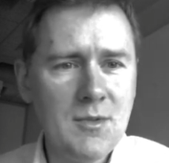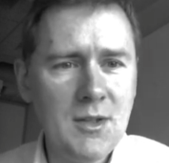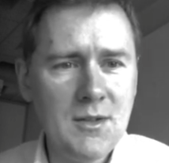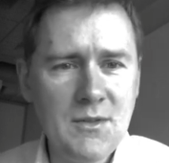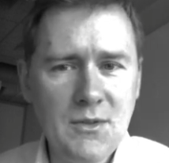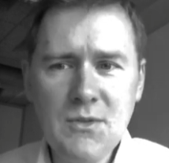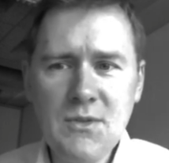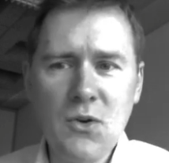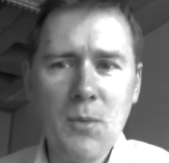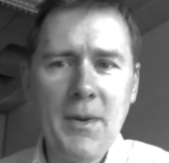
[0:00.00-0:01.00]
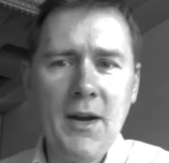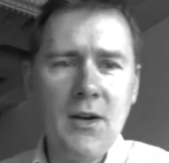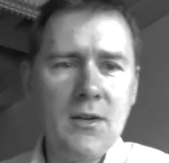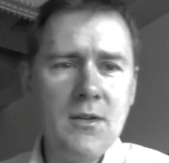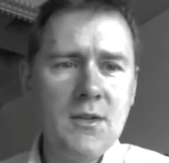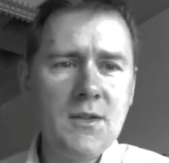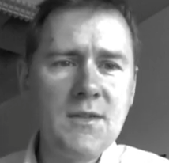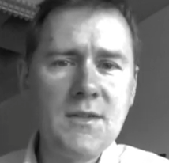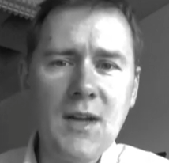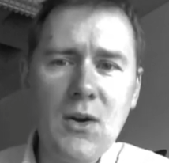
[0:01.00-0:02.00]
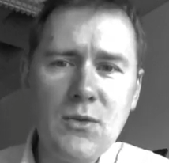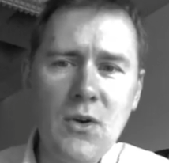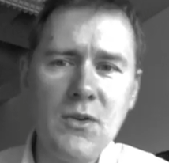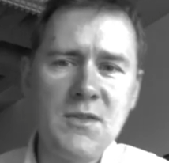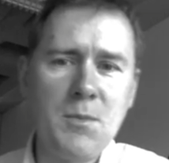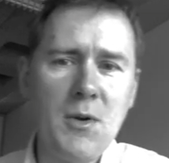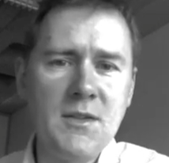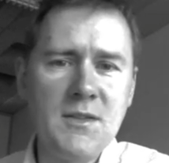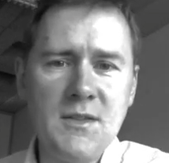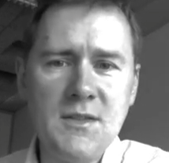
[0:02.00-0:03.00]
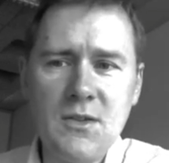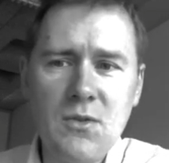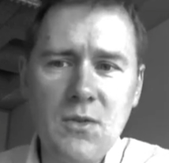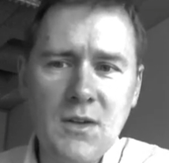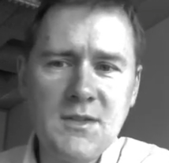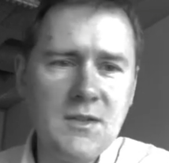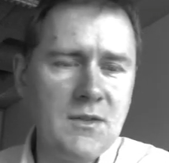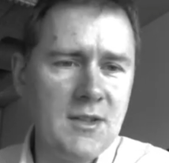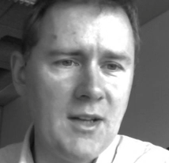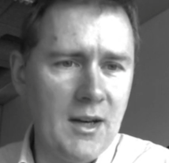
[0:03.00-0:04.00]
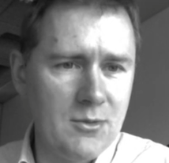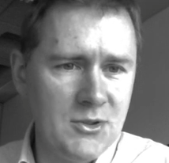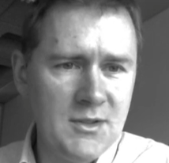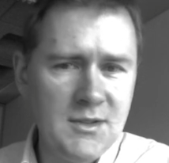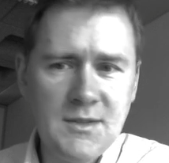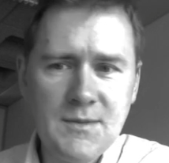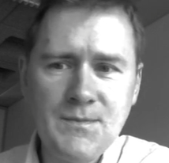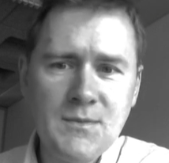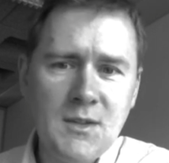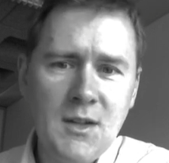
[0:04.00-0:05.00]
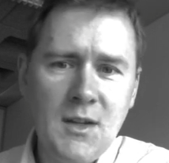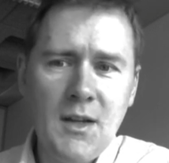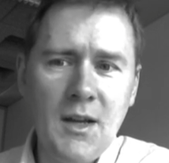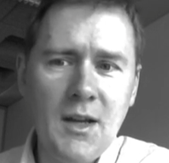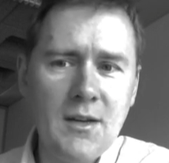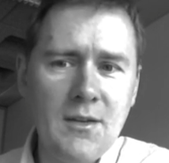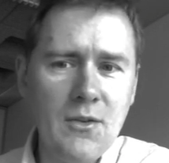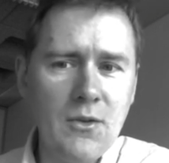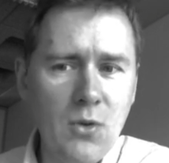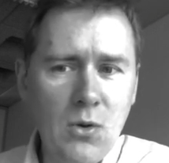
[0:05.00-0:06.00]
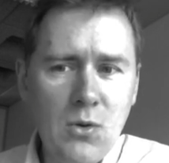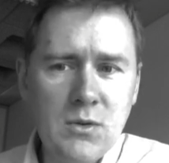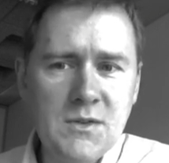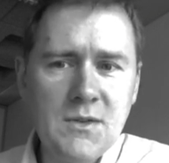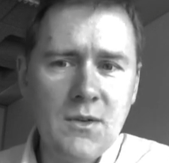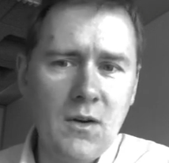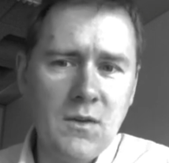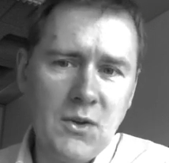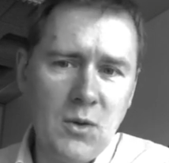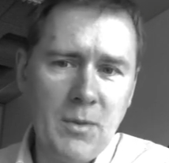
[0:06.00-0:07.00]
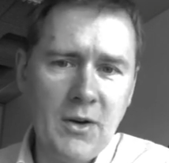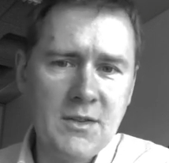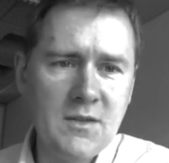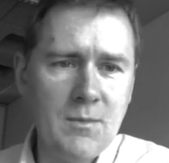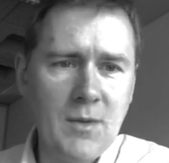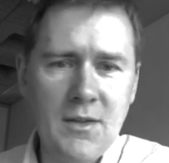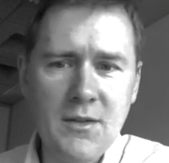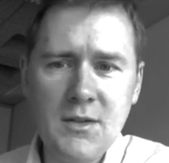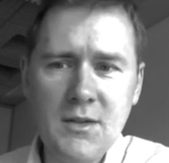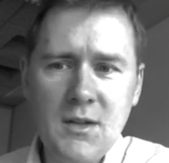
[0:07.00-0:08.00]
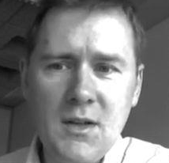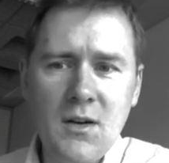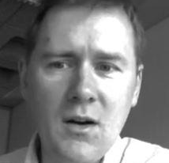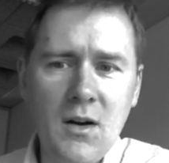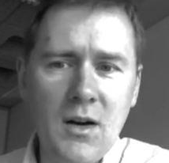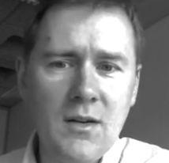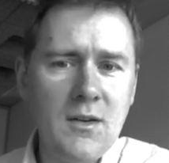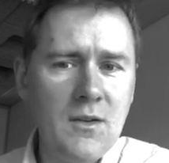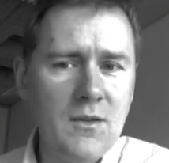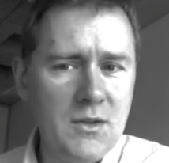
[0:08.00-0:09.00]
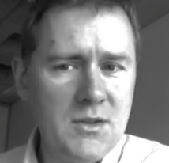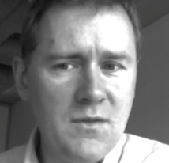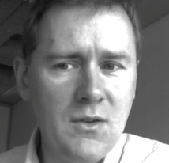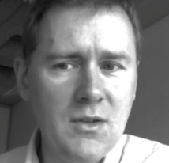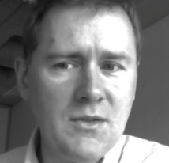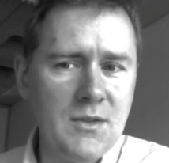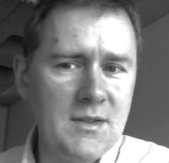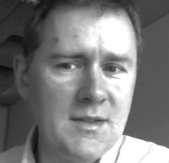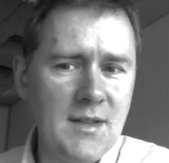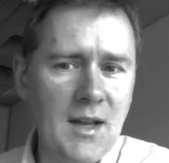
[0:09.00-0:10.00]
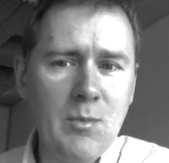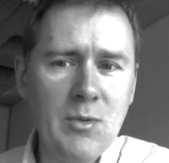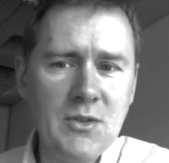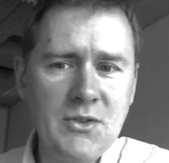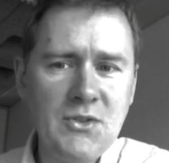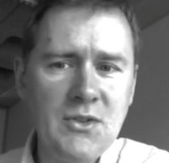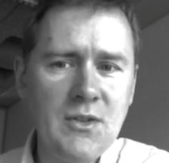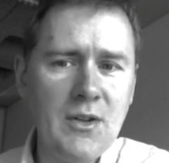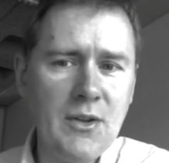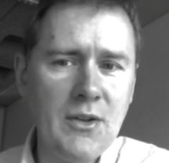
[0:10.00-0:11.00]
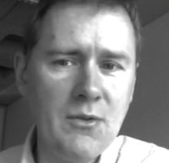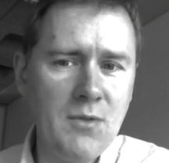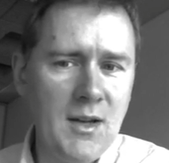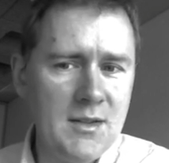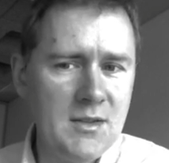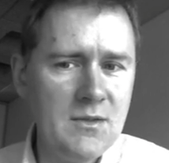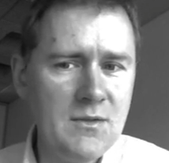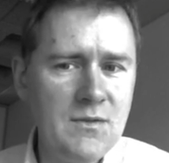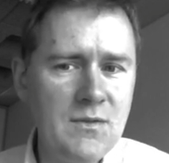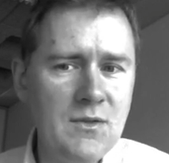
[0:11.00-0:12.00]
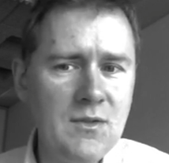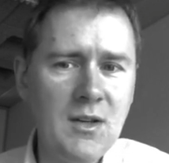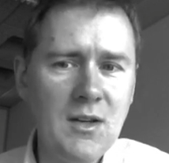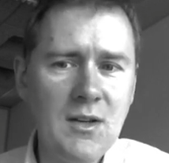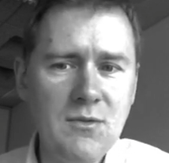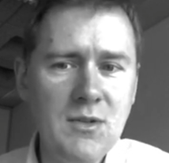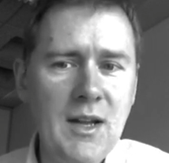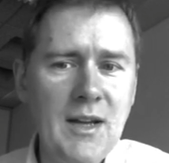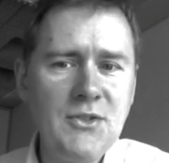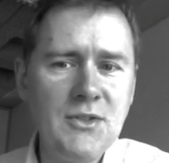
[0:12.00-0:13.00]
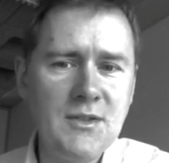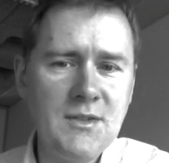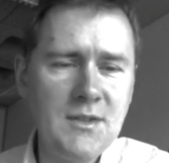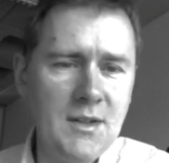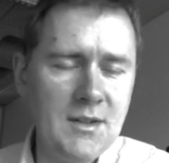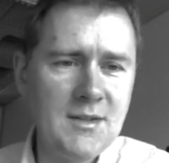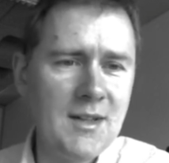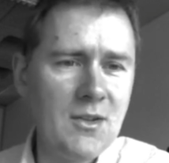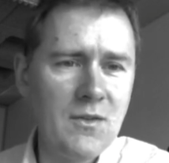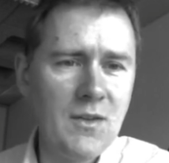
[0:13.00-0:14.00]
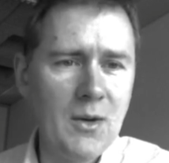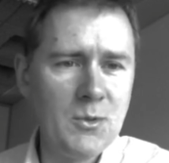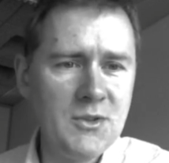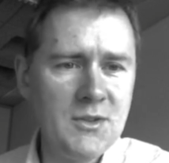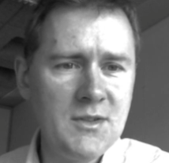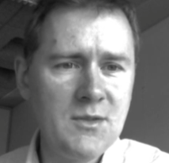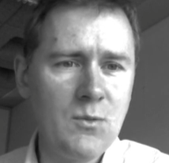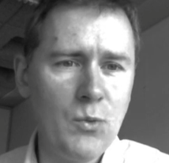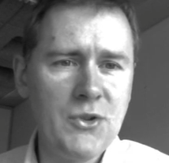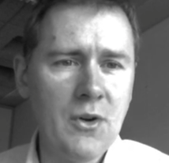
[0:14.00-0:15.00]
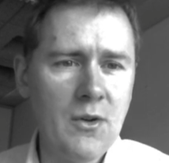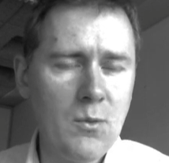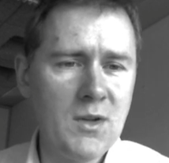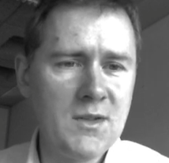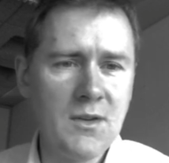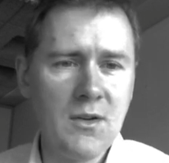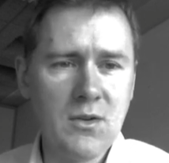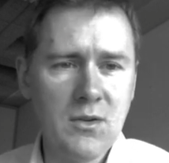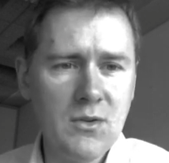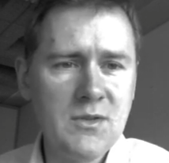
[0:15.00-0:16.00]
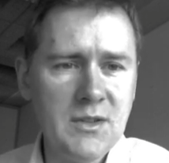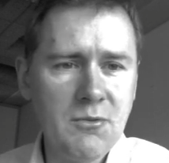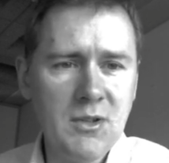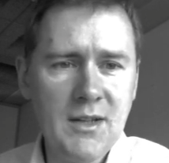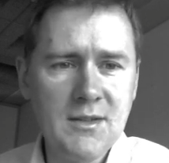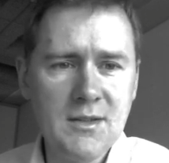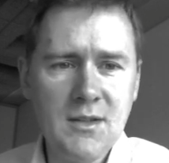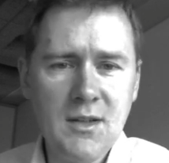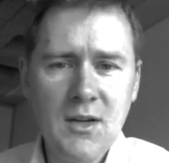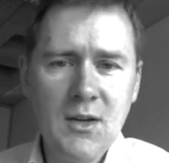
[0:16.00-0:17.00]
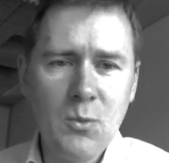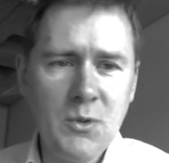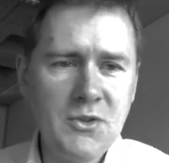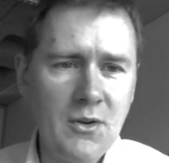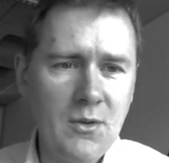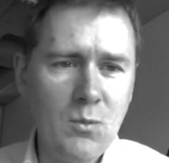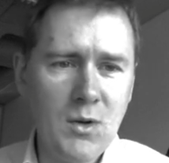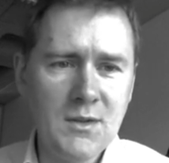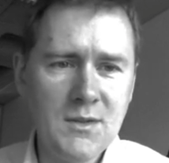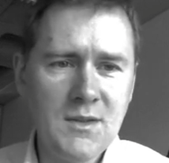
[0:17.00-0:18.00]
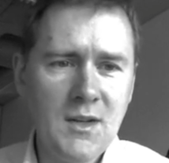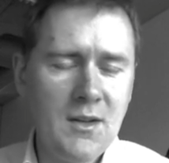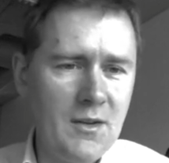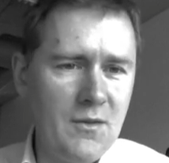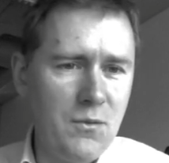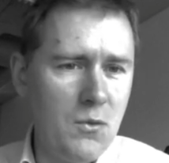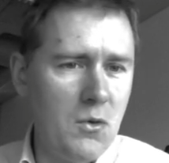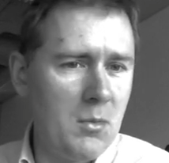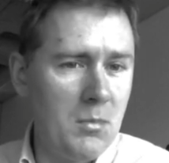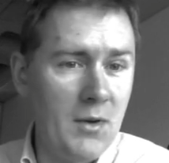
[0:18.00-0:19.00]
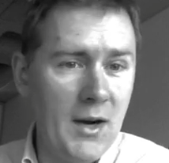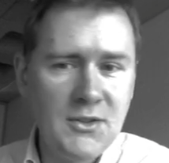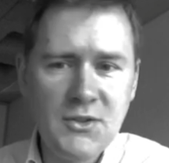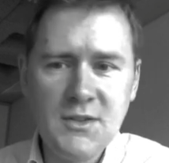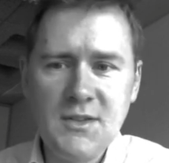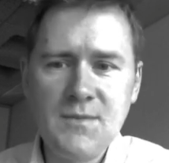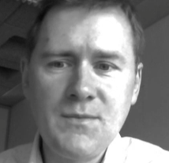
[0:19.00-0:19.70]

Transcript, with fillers: It's used to compare sound correspondences across different languages. And the goals of the comparative method are, first of all, to establish the relative uh, relations in a set of languages, which are the ones that are closely related, which are the ones that form branches.